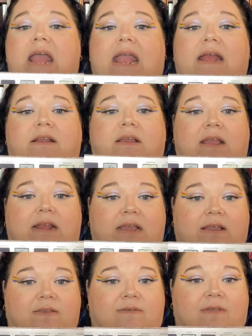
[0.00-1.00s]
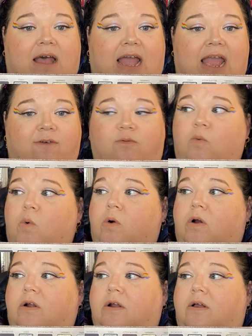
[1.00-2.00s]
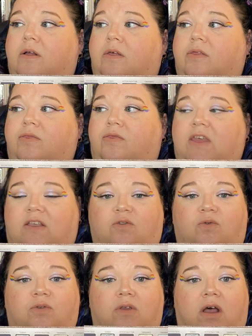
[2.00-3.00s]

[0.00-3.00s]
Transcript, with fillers: And it is, I have worn this,